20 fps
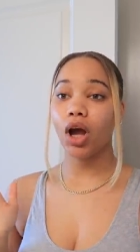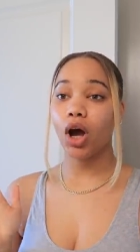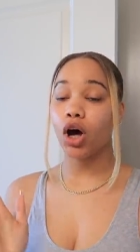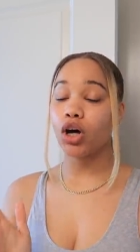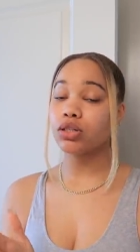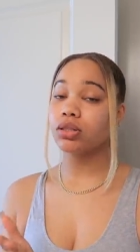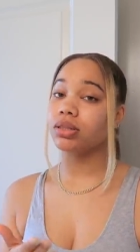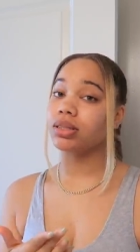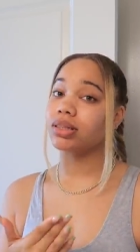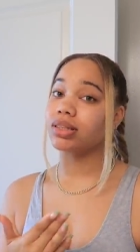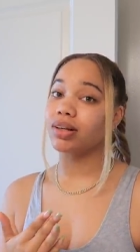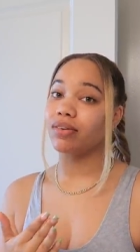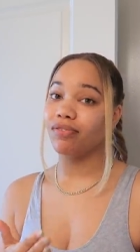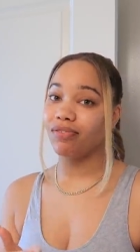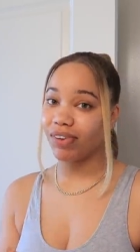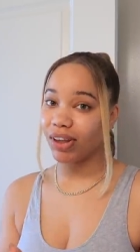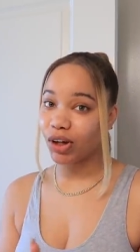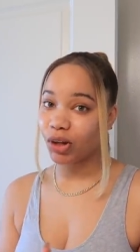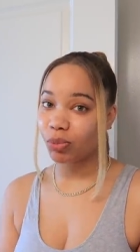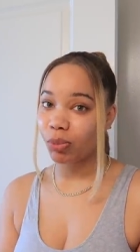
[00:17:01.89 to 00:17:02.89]
also need to
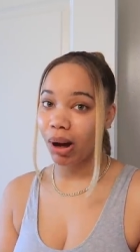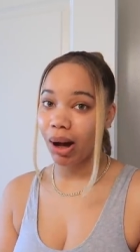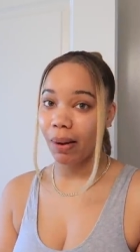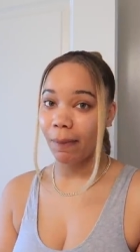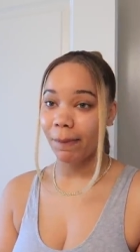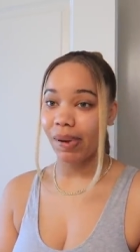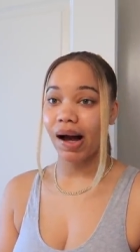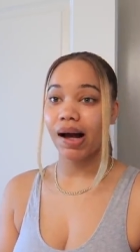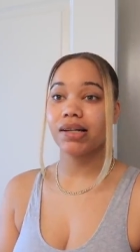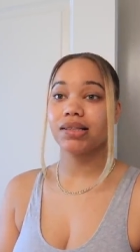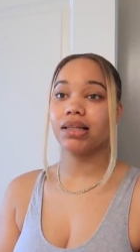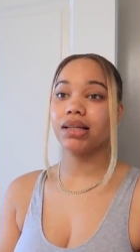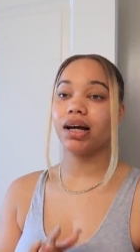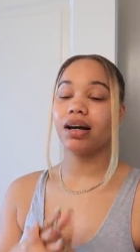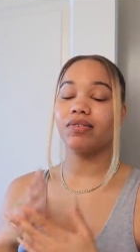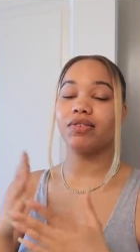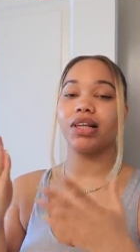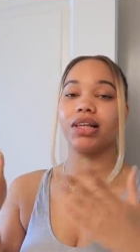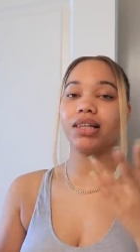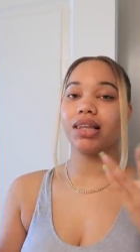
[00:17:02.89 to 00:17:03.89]
film an unboxing
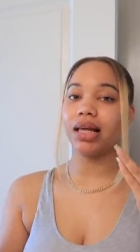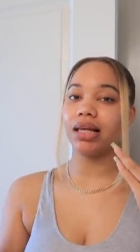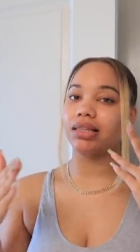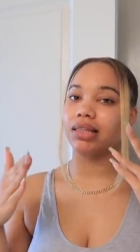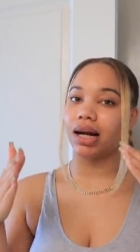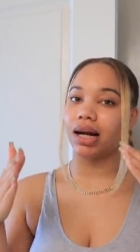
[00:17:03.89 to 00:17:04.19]
of the thing